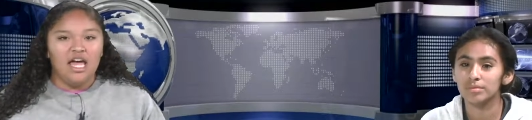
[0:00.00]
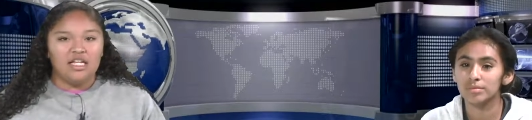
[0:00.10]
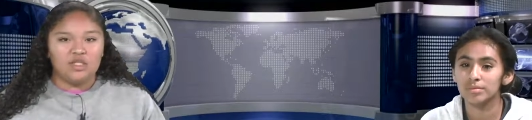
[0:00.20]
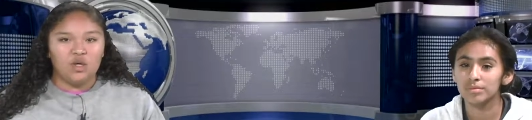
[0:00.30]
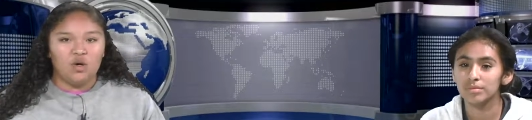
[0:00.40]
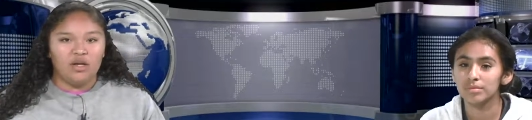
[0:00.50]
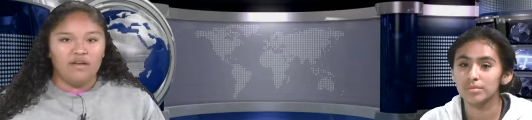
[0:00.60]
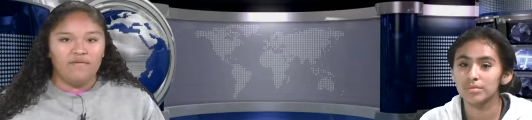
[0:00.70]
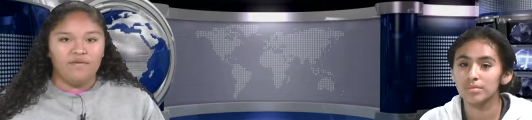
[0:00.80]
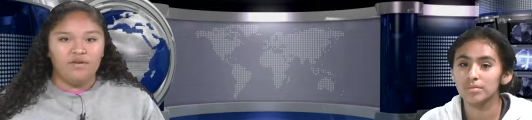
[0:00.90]
Speaker 1: so
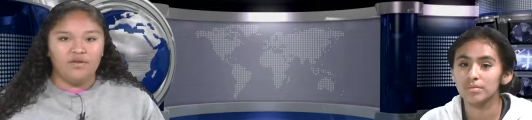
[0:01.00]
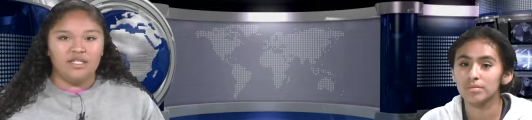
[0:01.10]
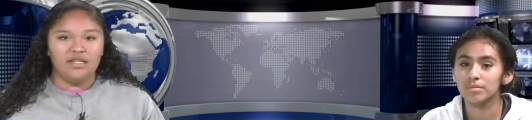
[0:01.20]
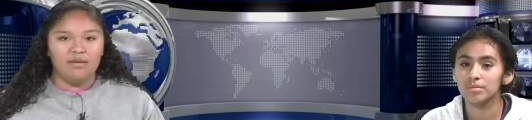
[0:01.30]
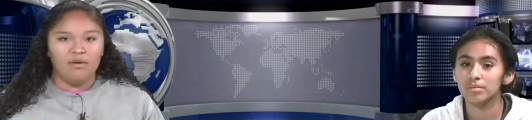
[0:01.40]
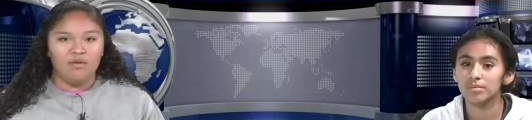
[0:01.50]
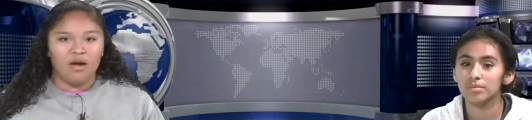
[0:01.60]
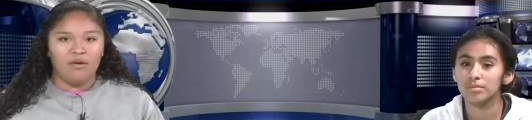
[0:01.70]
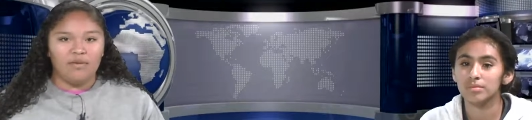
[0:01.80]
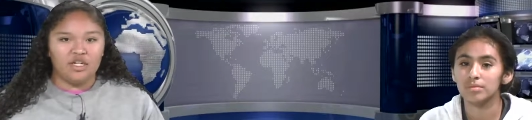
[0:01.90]
if you see them
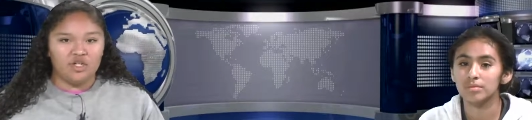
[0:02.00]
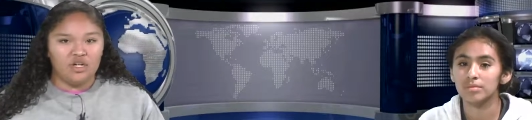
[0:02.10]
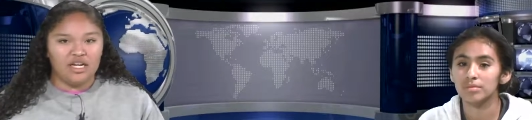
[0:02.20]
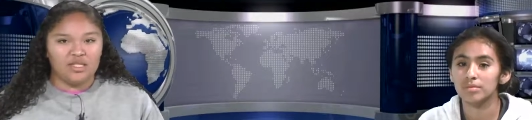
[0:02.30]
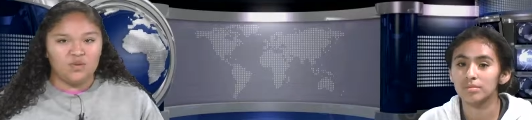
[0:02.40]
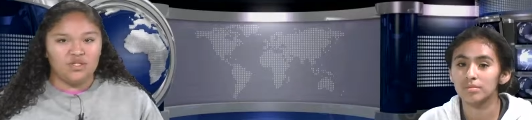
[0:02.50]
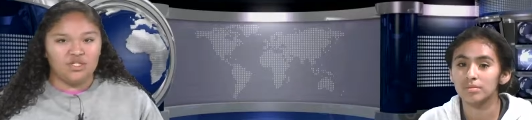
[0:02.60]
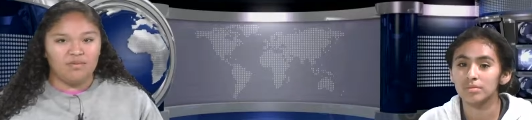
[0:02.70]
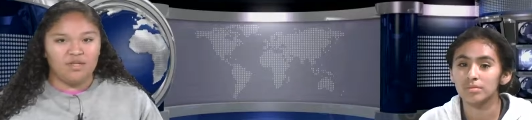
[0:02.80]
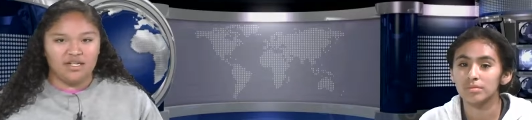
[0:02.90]
around, make sure you guys wish
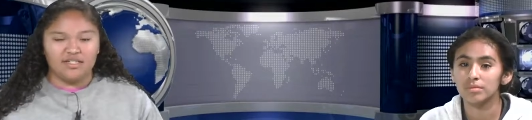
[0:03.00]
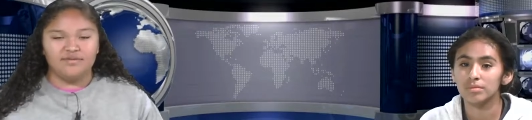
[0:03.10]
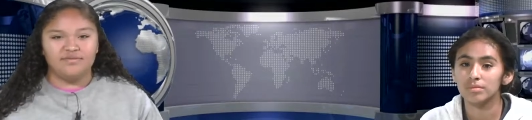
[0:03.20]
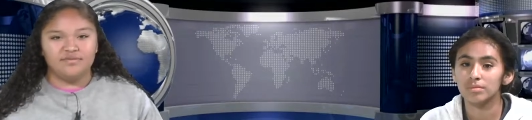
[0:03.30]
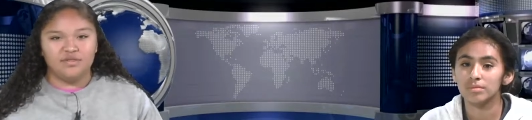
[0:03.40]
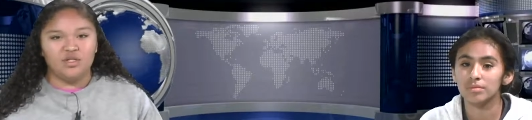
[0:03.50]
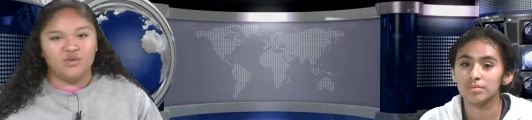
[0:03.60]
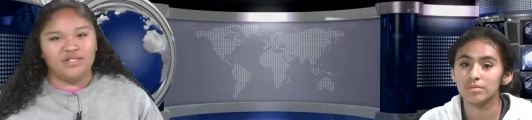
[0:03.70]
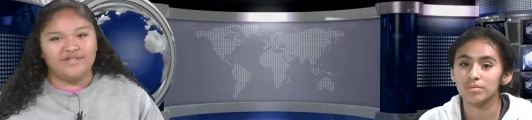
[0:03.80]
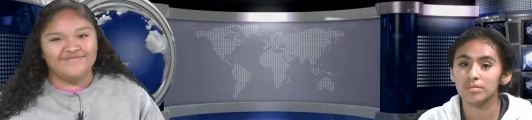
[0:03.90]
them luck to
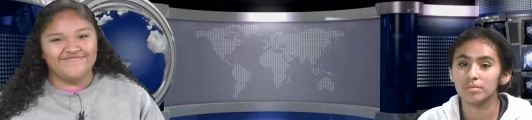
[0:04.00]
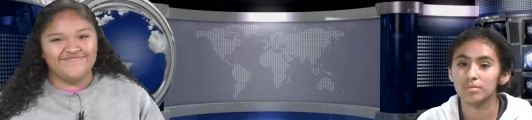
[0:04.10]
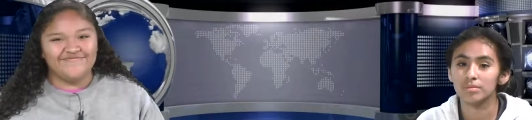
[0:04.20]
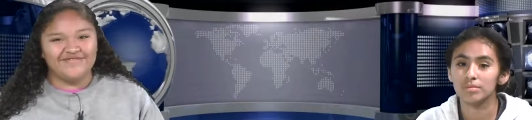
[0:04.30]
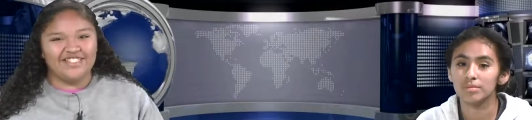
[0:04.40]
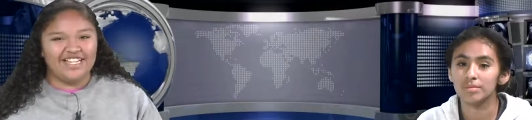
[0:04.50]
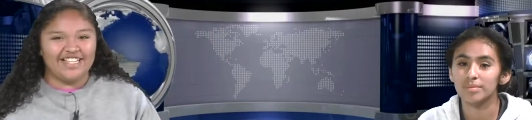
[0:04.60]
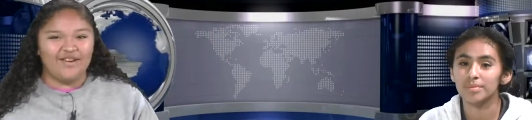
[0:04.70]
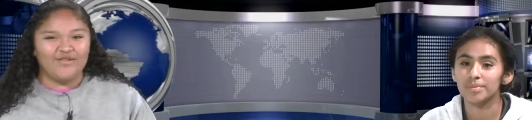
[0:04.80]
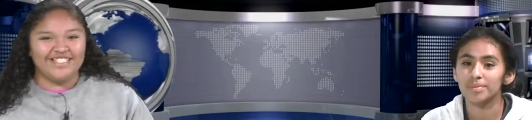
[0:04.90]
win, to take
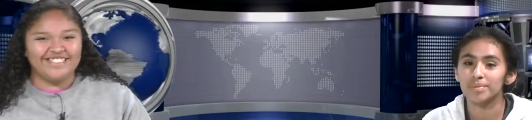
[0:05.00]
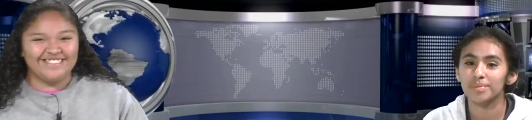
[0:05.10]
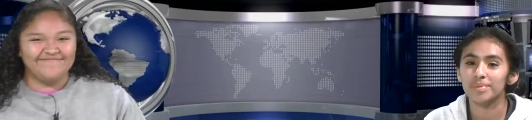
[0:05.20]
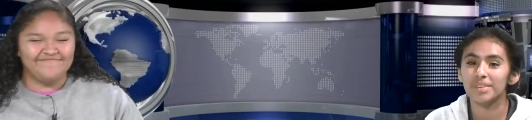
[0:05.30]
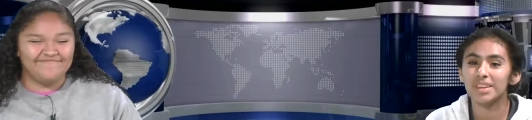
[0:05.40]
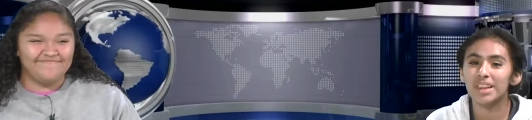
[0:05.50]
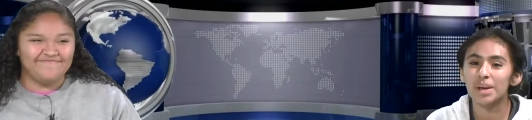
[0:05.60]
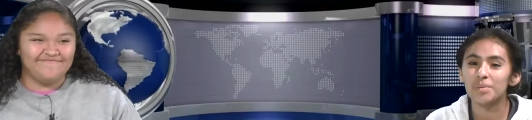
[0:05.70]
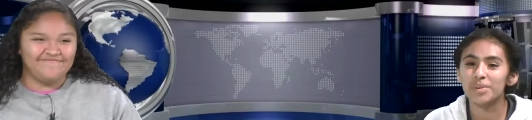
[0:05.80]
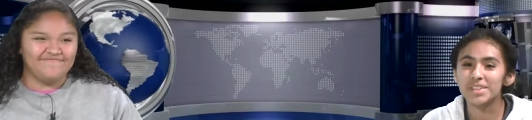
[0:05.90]
that win.
Speaker 2: Mm-hmm.
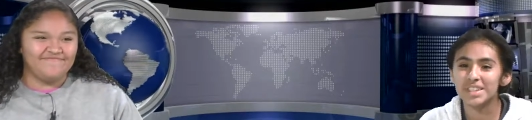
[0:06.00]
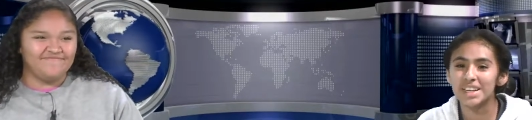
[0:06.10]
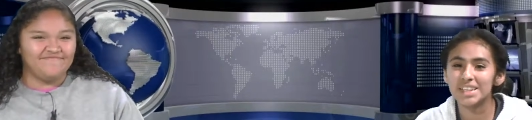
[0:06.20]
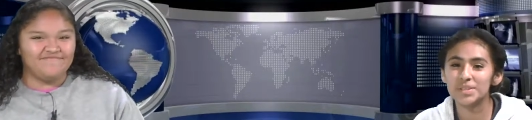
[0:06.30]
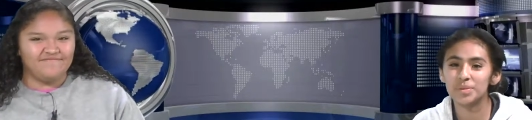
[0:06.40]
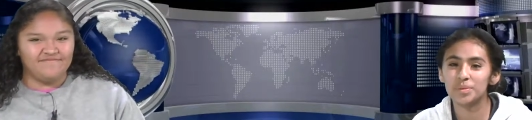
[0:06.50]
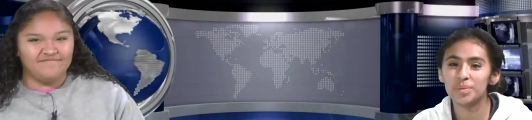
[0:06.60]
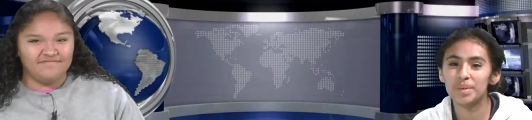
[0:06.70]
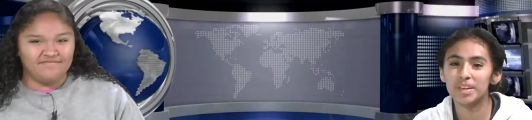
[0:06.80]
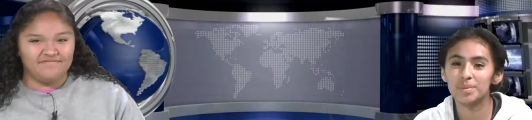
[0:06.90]
now, boys tennis will
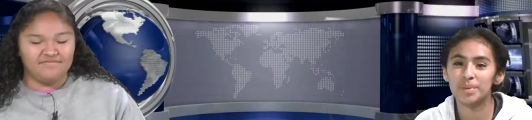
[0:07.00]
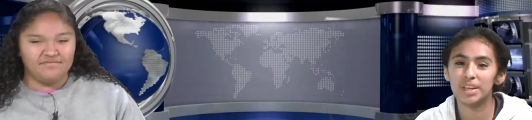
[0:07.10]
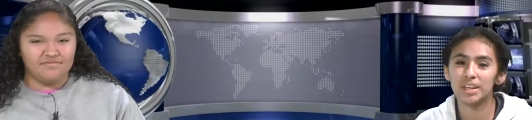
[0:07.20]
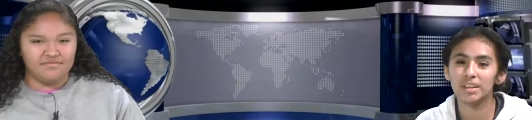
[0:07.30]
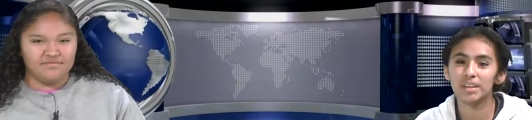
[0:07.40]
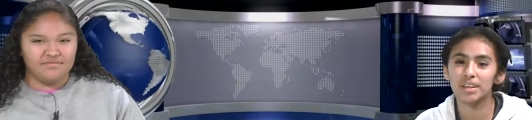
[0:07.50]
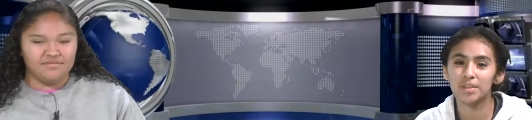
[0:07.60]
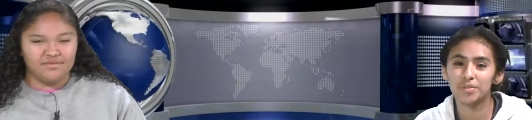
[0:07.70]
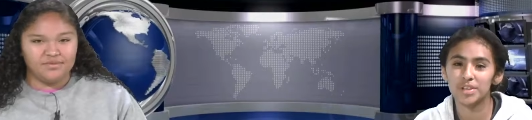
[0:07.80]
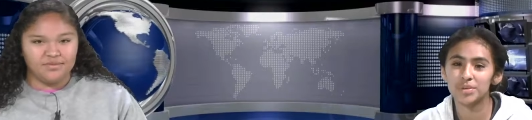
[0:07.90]
be competing in
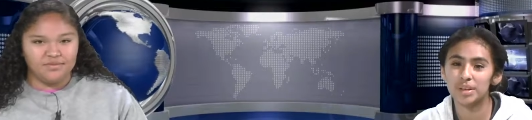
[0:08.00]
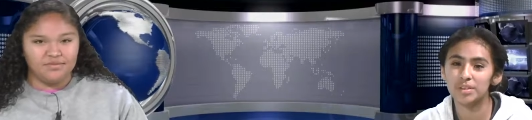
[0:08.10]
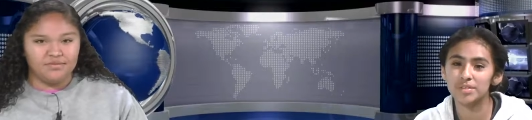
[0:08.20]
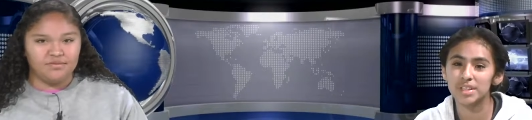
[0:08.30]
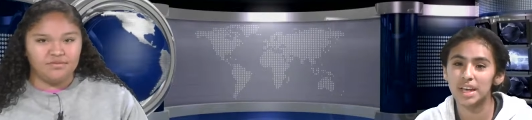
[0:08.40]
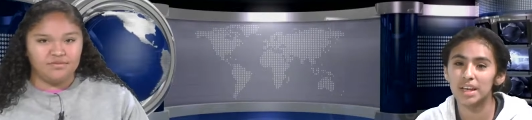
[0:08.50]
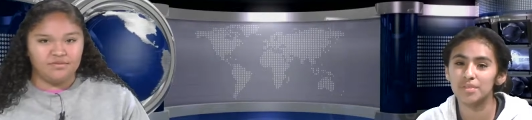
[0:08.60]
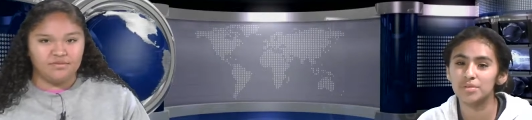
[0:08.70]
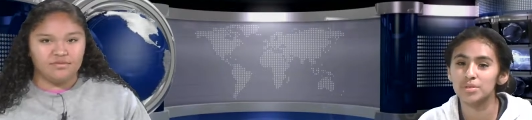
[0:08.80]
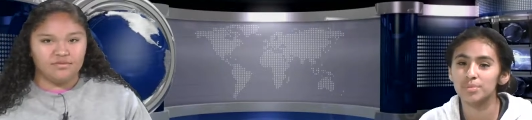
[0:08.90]
the first round of
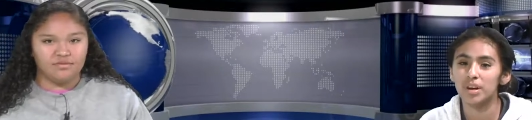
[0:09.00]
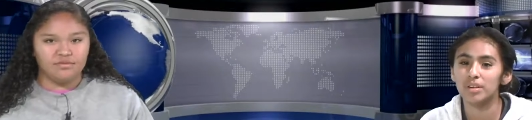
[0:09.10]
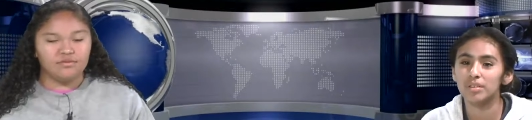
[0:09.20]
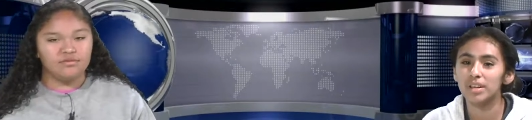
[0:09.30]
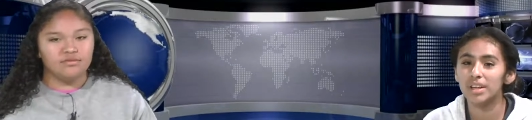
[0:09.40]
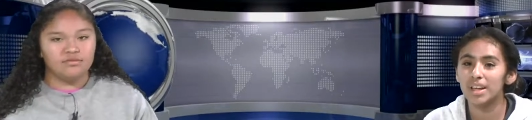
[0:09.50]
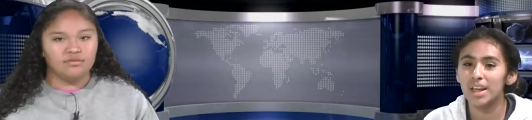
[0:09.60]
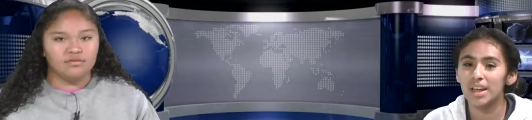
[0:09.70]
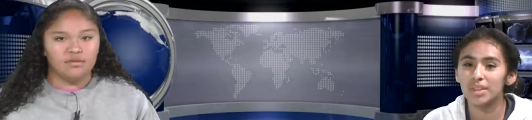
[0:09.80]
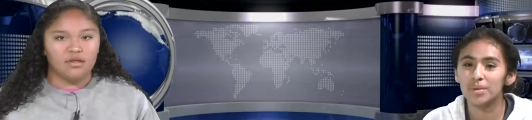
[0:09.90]
CIF tomorrow,
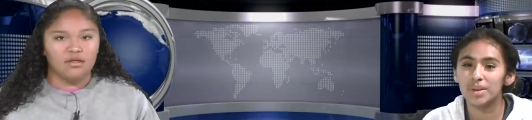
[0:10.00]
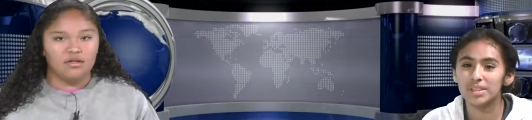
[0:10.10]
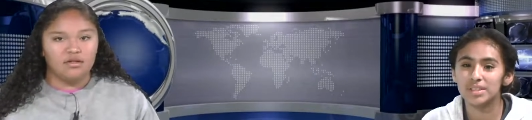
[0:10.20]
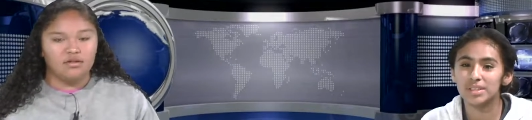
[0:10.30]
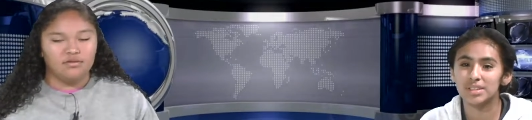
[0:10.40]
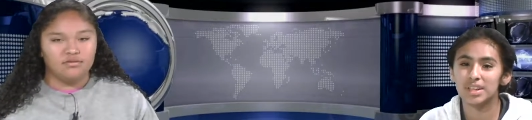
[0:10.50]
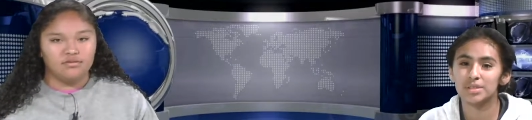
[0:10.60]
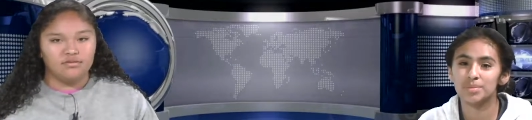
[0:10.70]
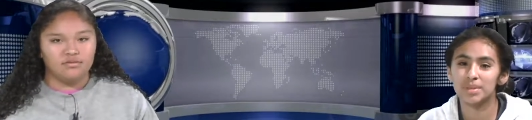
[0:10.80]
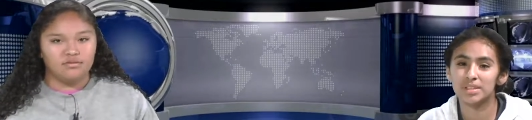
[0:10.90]
and the rest is yet to be